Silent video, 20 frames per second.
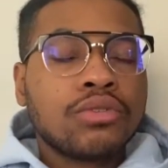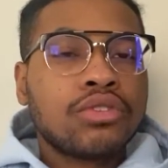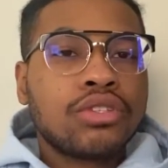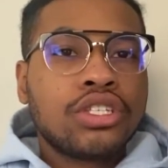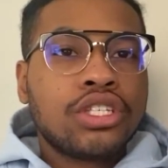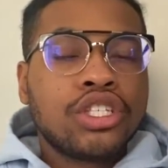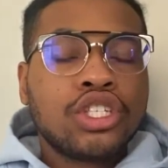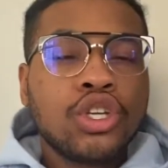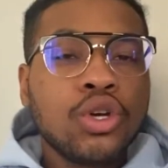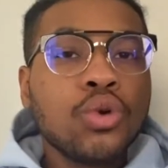
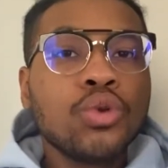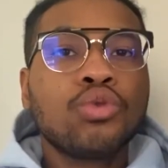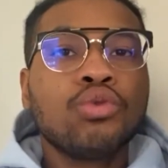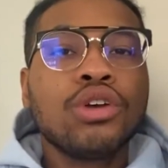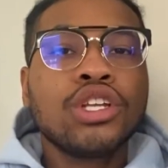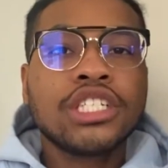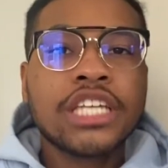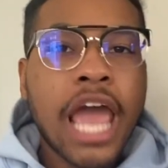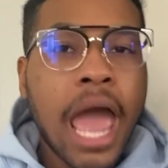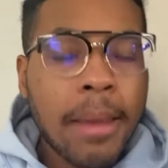
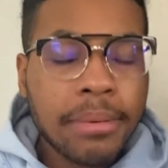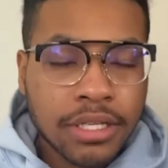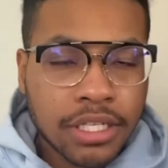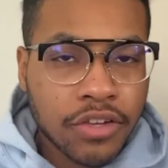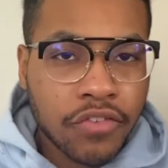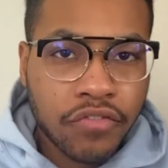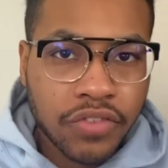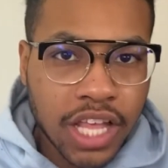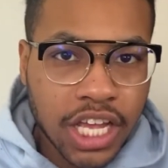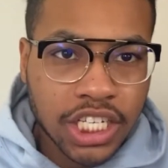2-3 chapters
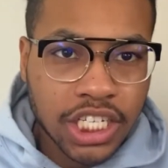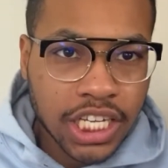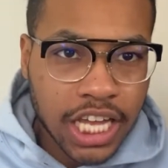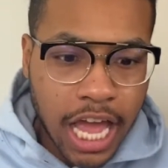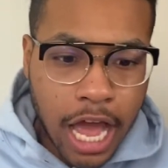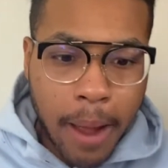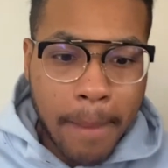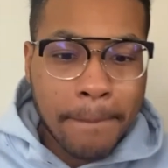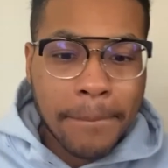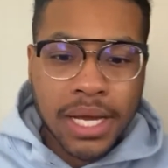of fleshing
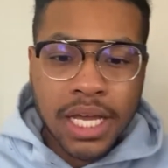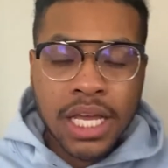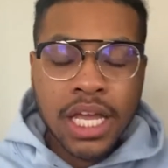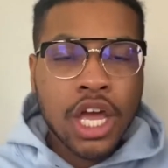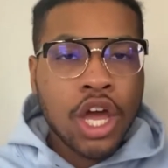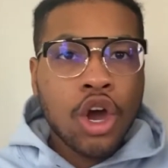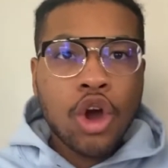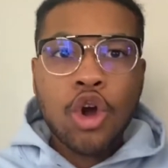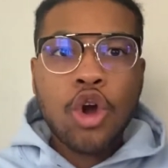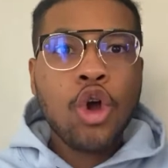out, but
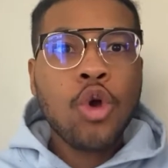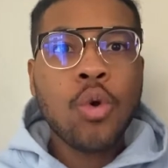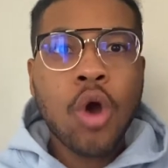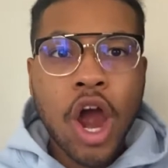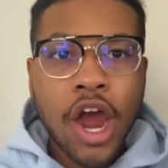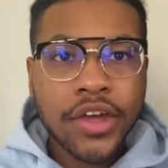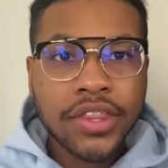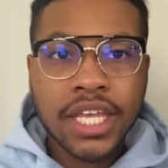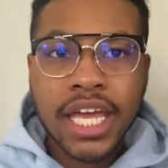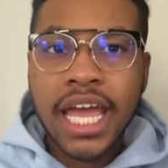who
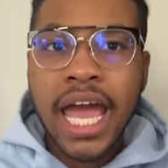are they?